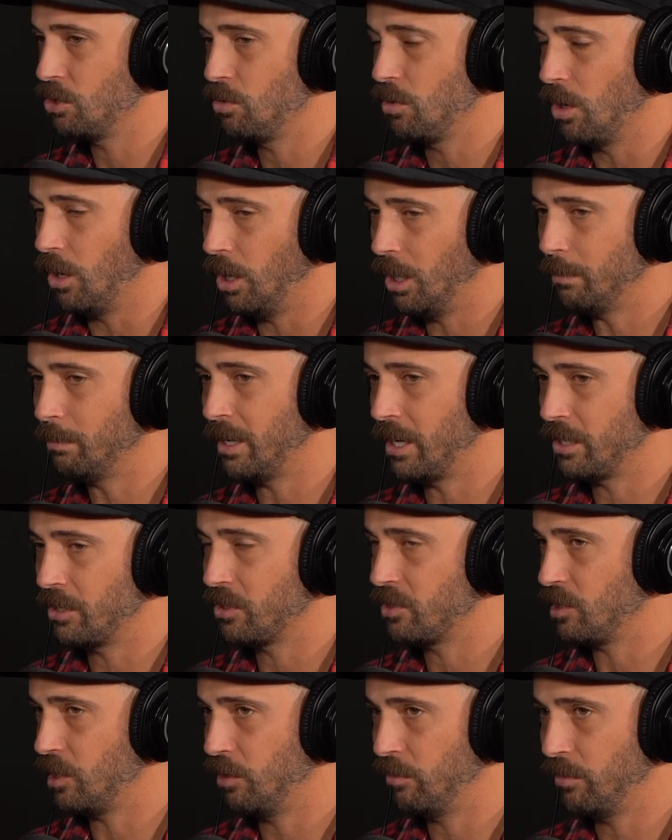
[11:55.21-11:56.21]
you are by
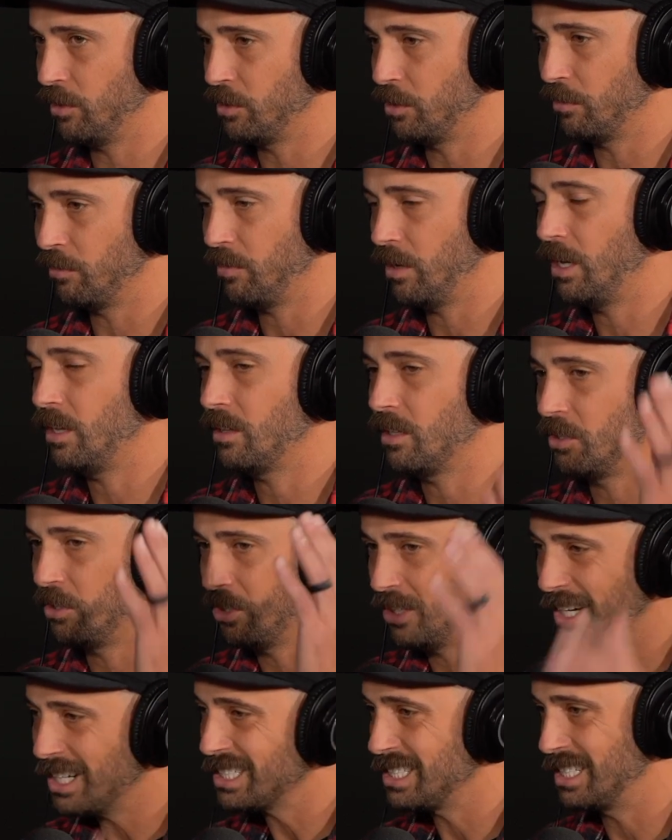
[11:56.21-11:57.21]
yourself in your faith, and
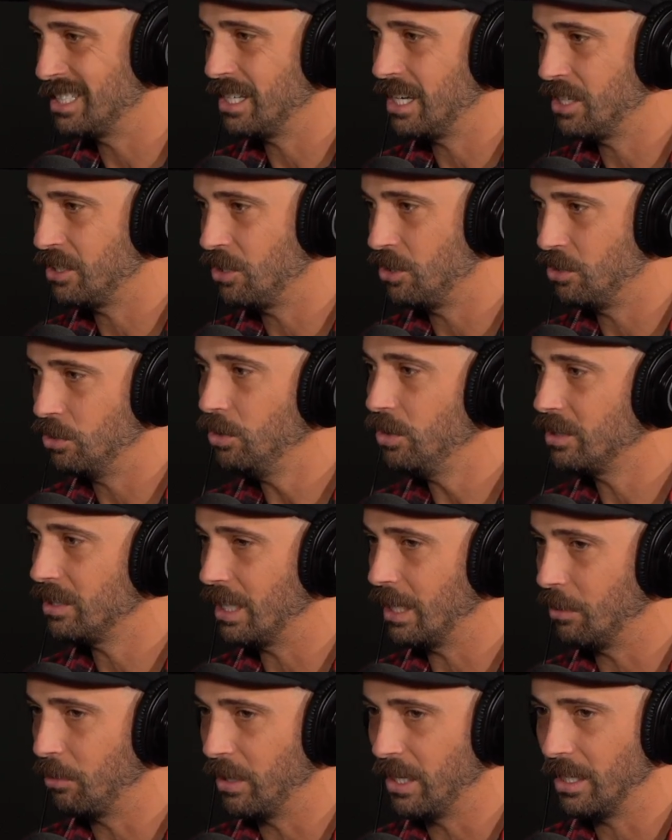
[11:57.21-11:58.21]
you're not designed to do it
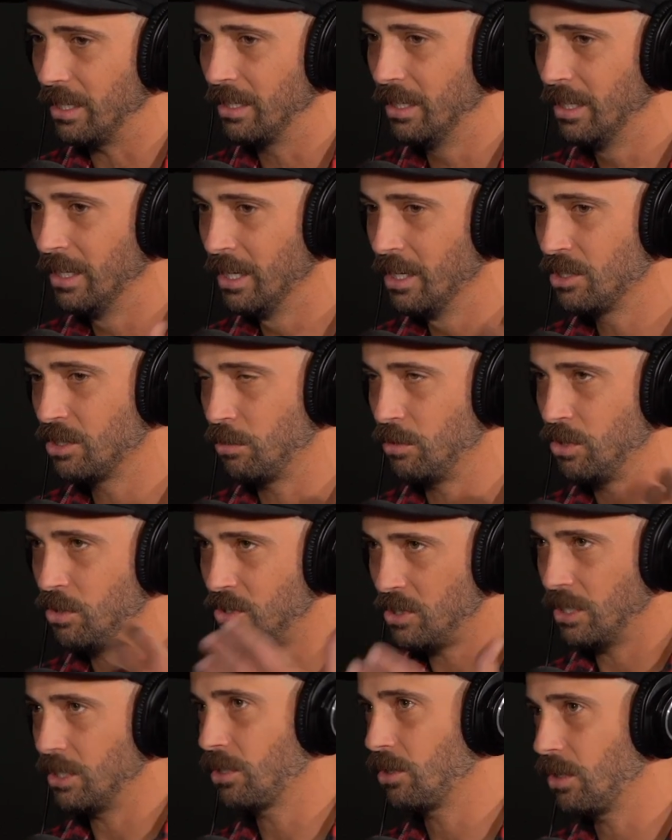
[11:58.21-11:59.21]
that way. Right. So when you
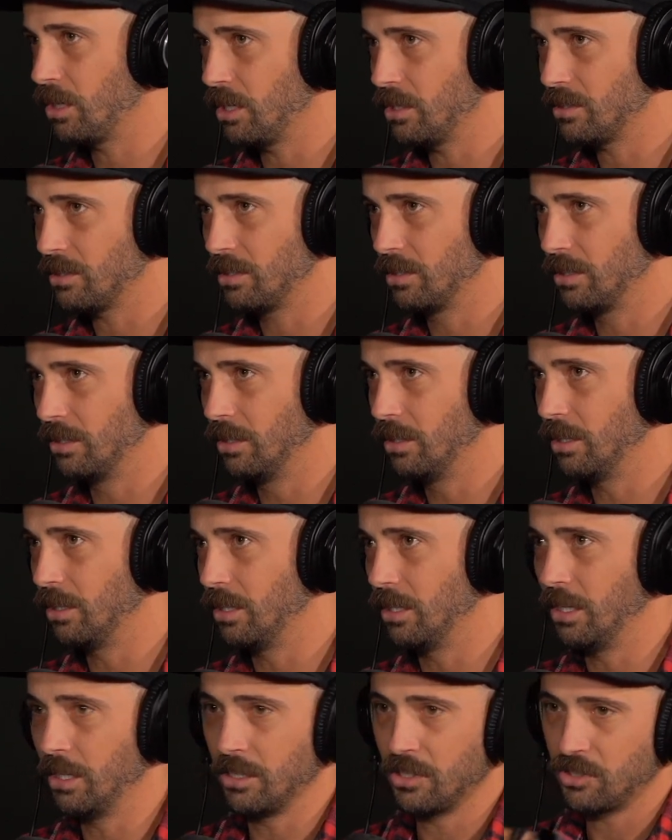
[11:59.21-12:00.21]
sit across for
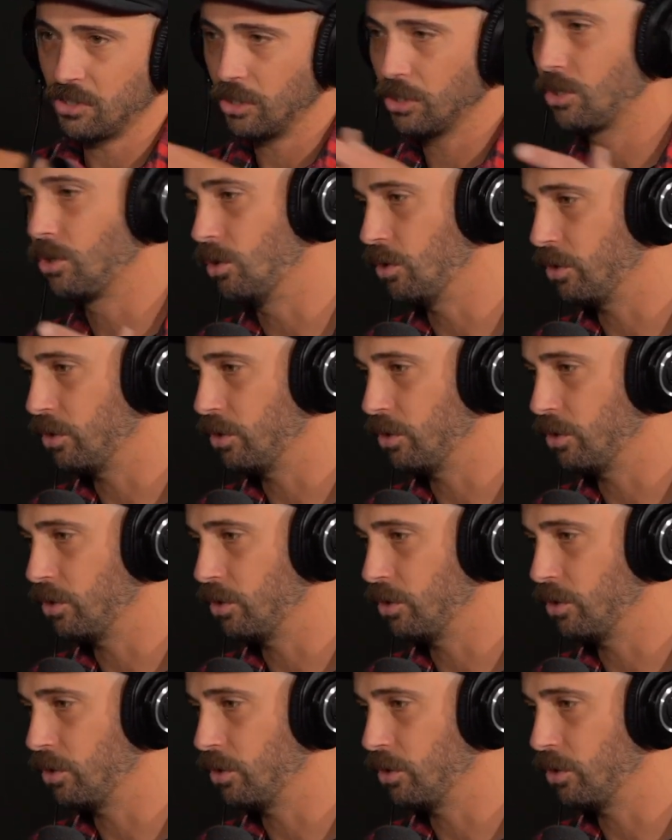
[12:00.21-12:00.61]
sure. in a circle,